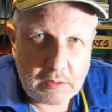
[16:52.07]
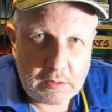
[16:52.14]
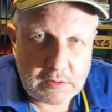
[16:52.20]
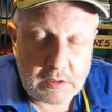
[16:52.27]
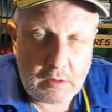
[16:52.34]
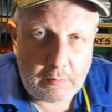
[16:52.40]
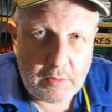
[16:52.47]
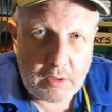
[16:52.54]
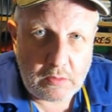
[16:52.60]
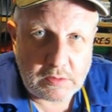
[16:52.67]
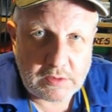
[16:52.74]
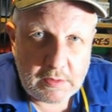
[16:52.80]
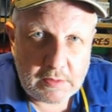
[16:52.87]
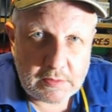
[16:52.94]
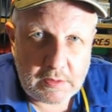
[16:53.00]
slot
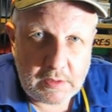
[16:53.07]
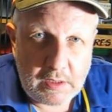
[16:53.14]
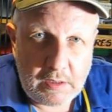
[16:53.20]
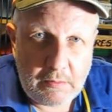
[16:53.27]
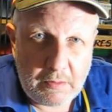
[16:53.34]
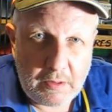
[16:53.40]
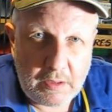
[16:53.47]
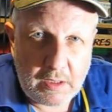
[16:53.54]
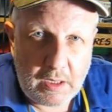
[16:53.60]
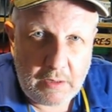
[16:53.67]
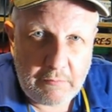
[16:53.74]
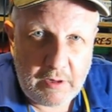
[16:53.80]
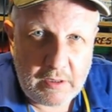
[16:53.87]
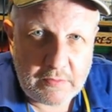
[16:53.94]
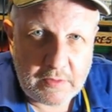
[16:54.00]
bolt, so how are we going to
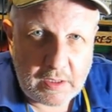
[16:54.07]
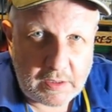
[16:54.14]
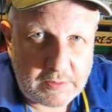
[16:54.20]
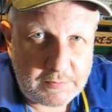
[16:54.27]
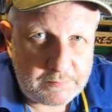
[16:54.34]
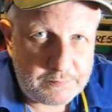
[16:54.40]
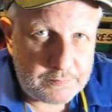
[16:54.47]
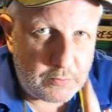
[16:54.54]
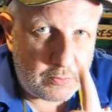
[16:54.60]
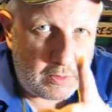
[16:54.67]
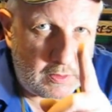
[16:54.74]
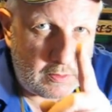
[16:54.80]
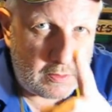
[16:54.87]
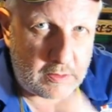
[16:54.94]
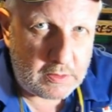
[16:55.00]
get around that?
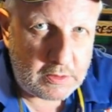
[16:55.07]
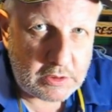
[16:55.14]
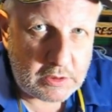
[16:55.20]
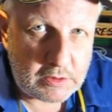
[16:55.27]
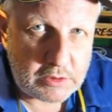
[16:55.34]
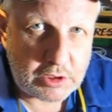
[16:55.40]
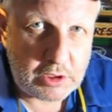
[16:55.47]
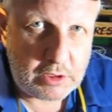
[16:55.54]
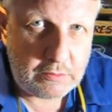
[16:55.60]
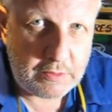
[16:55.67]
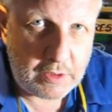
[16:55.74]
Well, I shall show